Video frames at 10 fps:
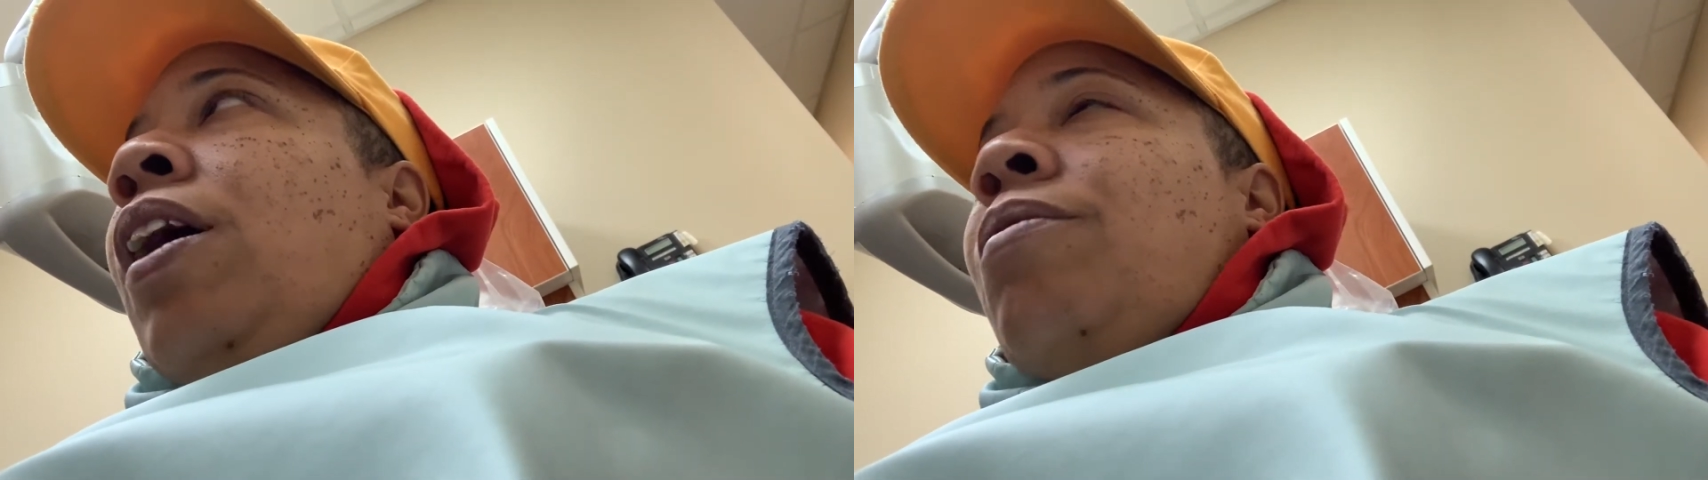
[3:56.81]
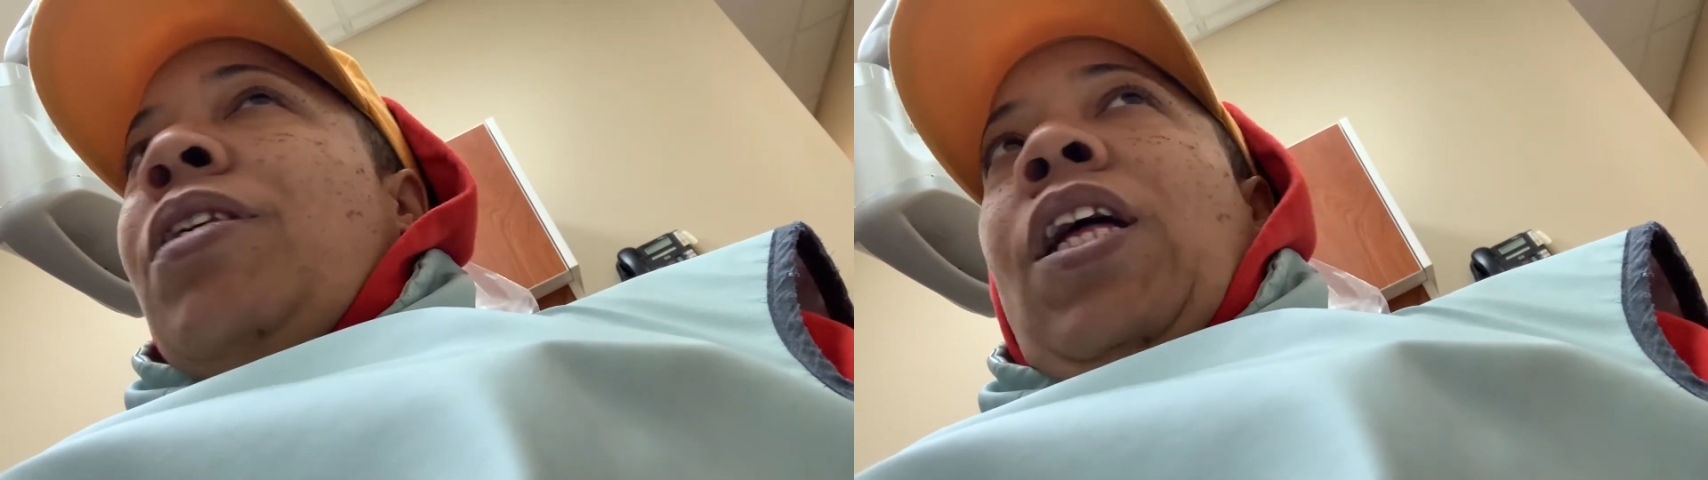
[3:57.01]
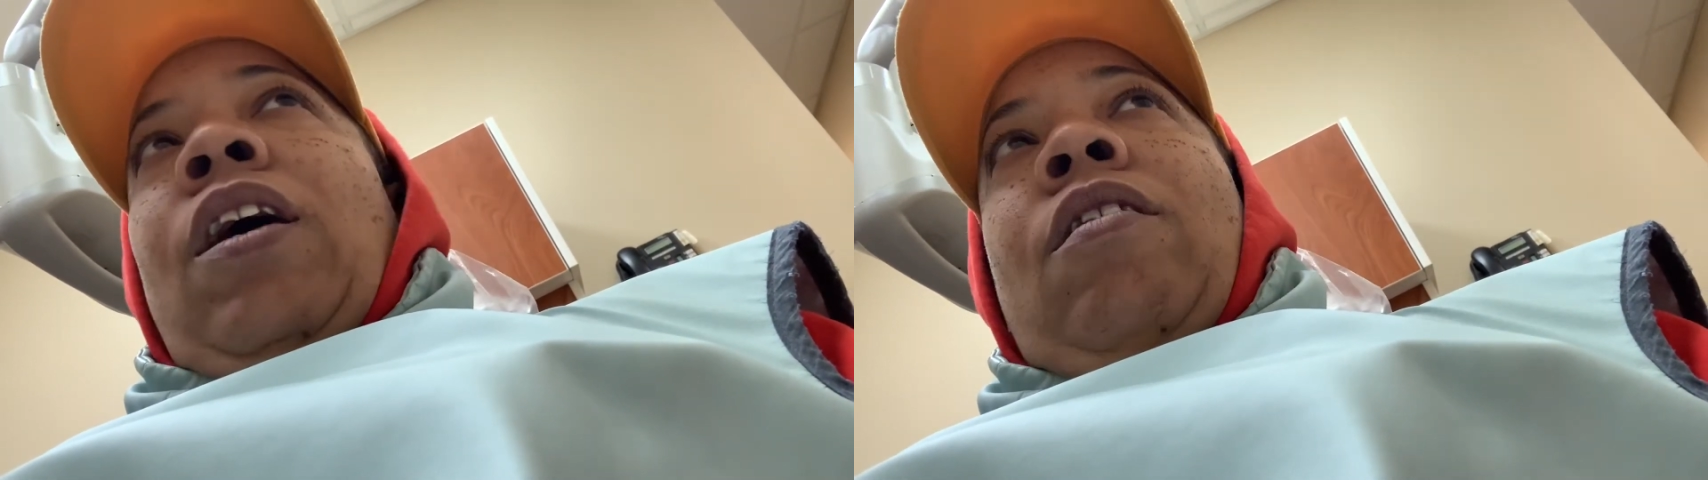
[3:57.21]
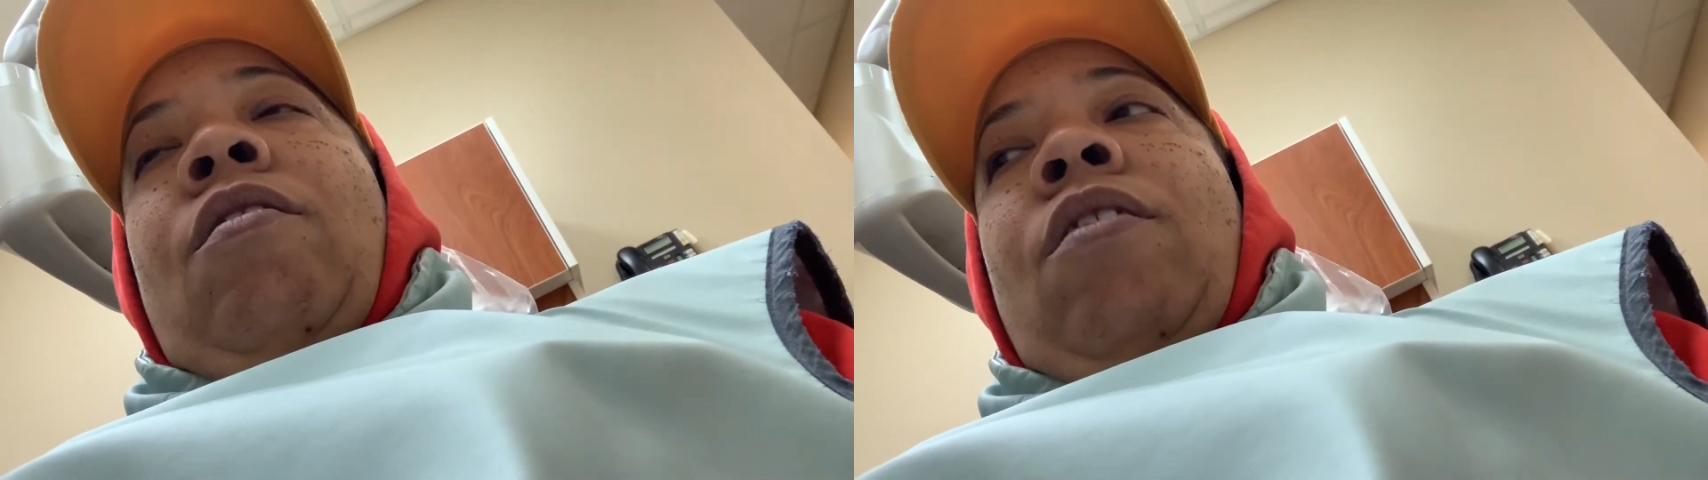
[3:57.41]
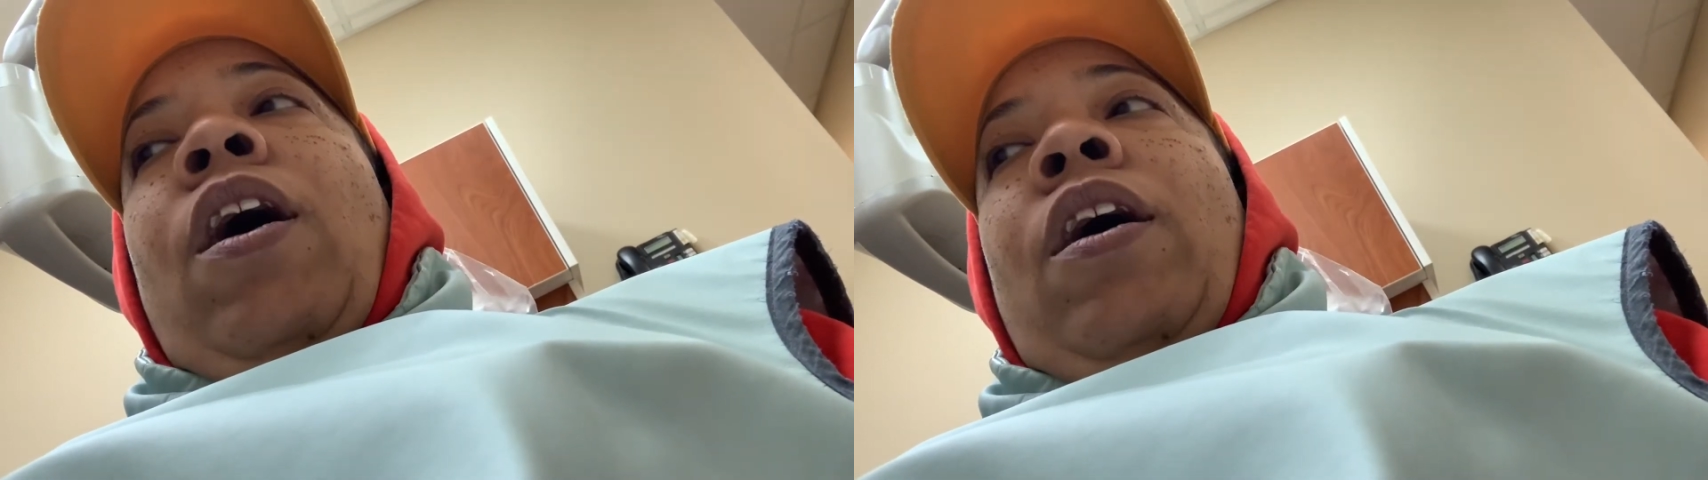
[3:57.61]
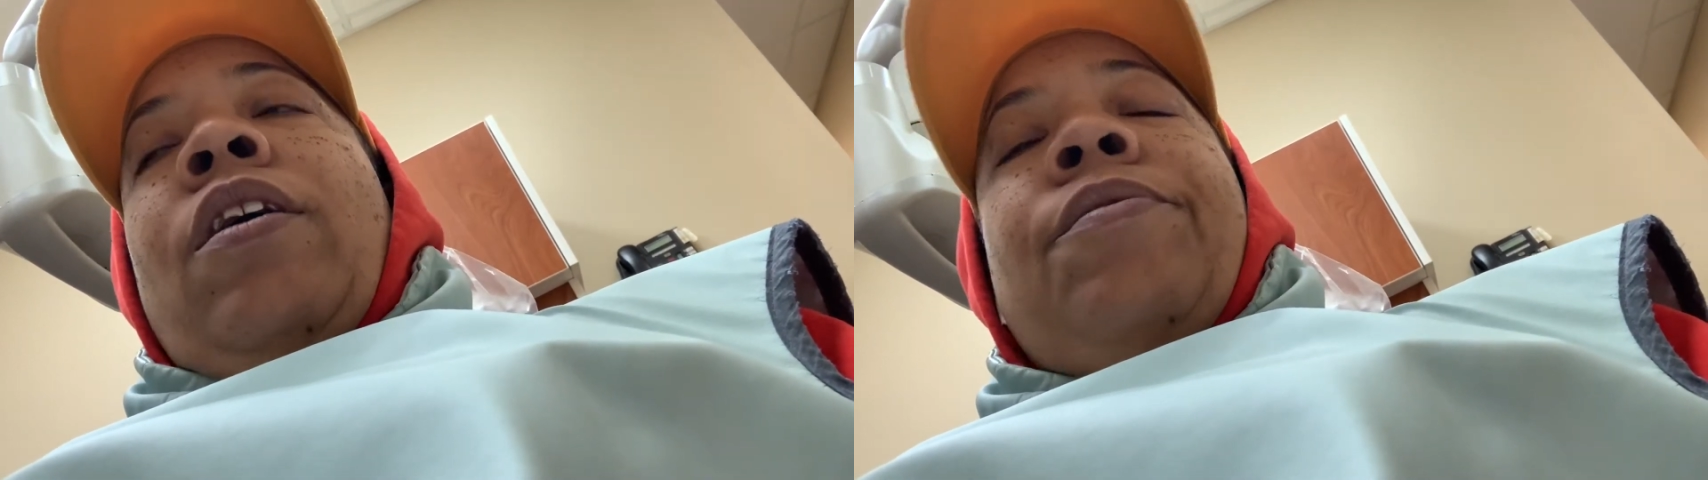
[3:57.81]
was like, okay.